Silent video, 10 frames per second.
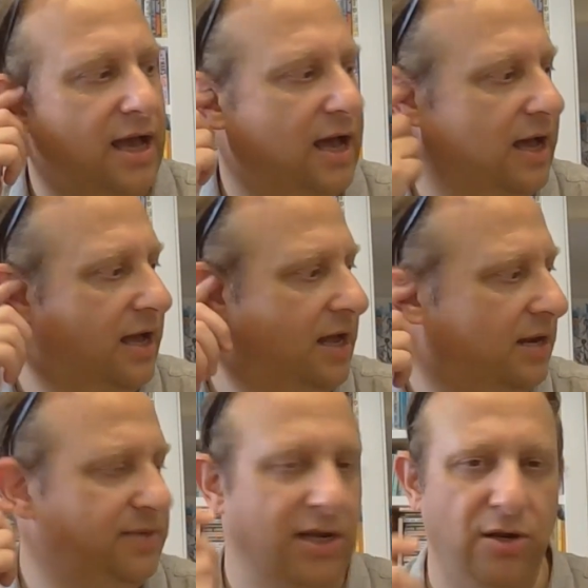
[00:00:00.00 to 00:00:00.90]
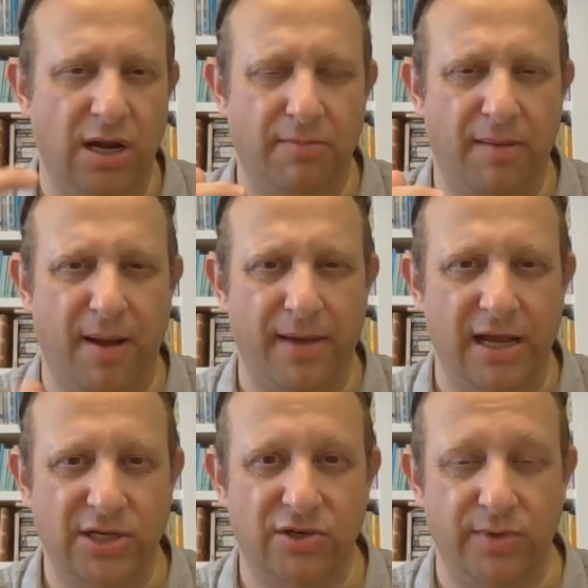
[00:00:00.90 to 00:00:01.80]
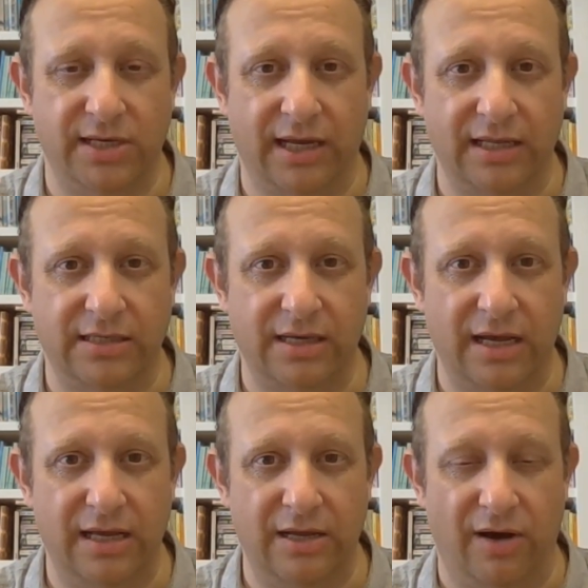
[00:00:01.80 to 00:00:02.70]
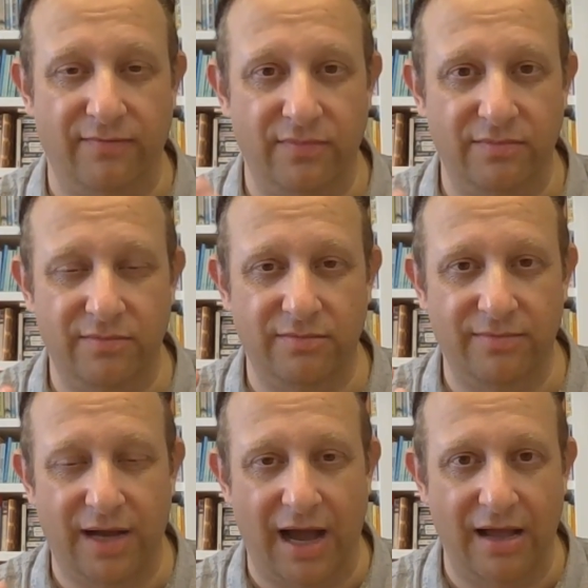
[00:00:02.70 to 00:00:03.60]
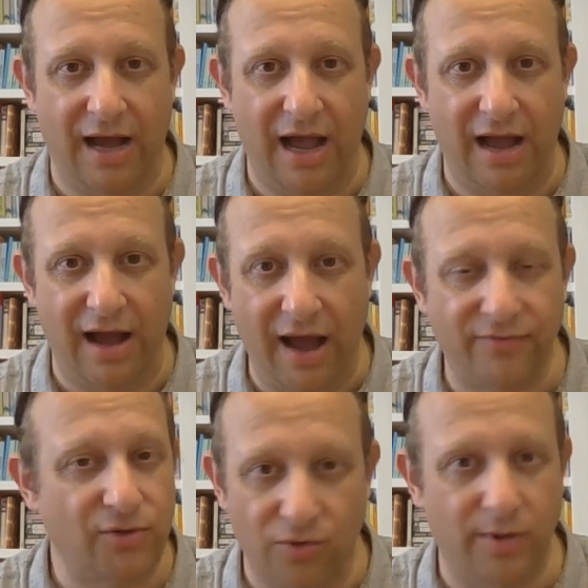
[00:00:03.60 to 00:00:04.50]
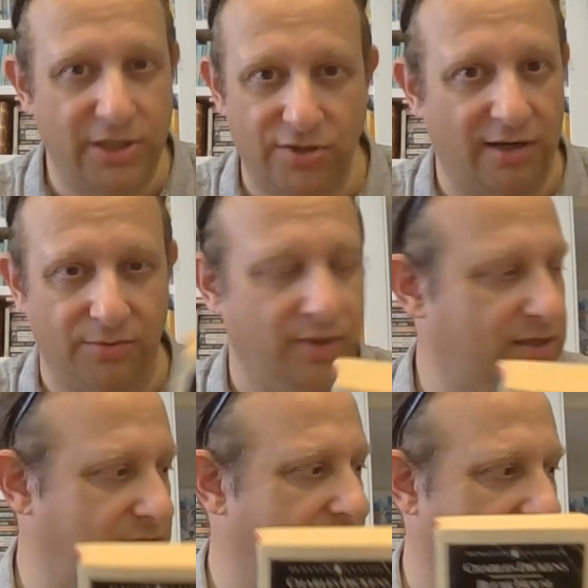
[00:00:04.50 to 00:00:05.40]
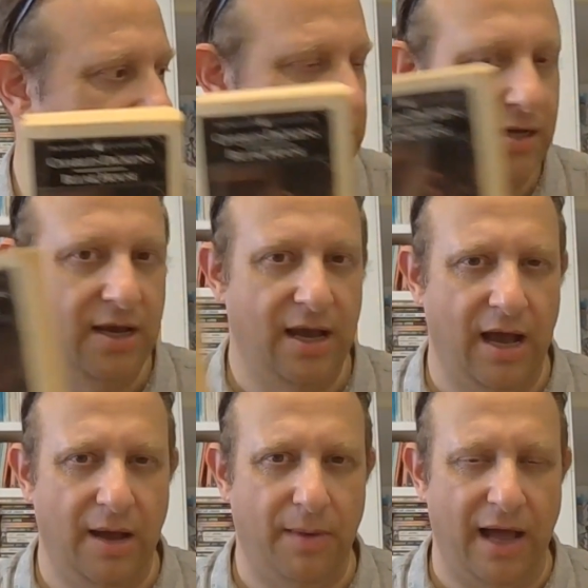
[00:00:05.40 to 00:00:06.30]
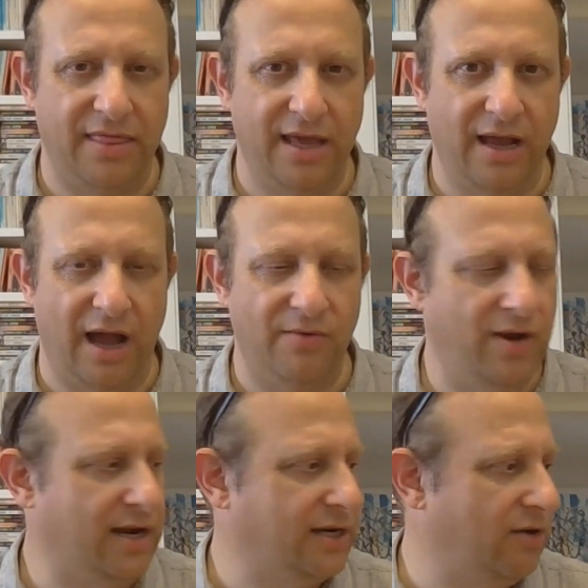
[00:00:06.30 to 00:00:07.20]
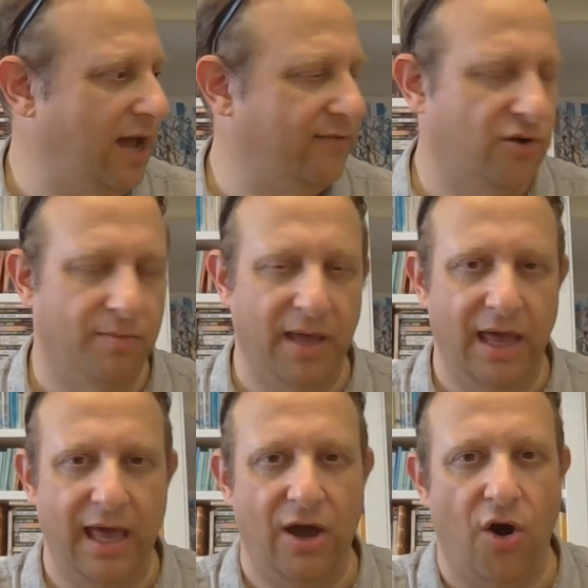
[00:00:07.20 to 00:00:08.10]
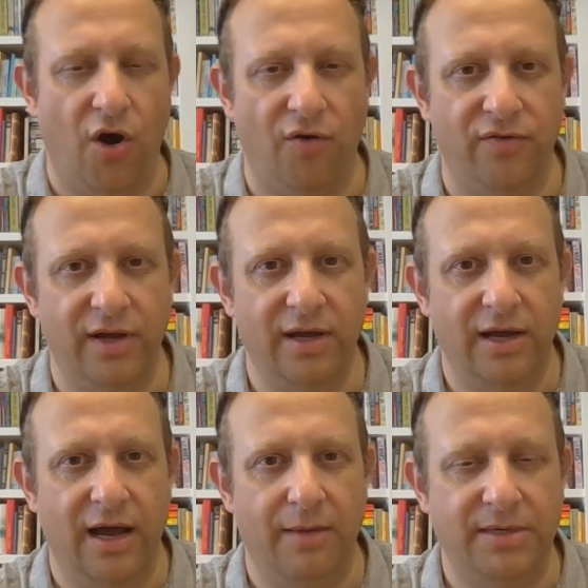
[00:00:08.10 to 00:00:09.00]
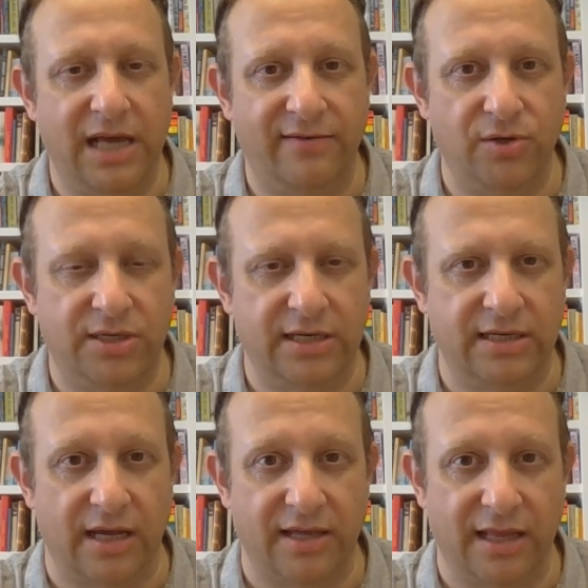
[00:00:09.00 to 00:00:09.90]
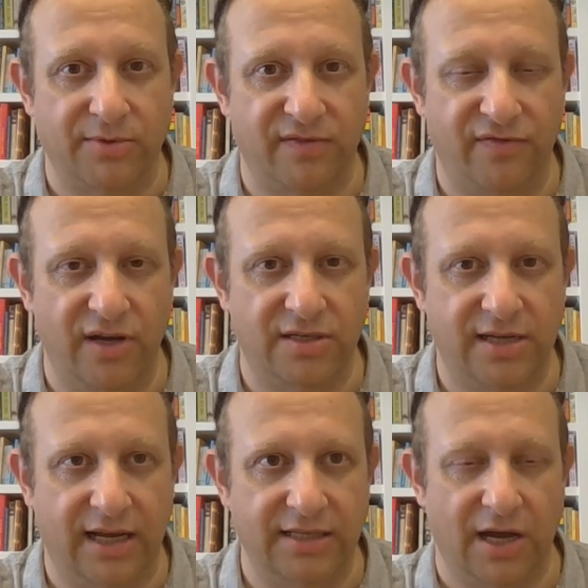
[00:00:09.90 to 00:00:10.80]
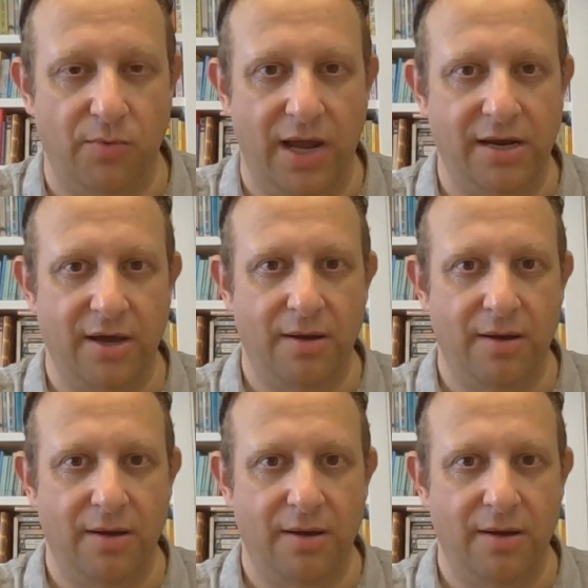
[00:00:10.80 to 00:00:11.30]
Let me tell you a little bit about my history with Dickens. I haven't always struggled with Dickens. I think I don't have a copy here of A Tale of Two Cities. I think that was the first Dickens I read.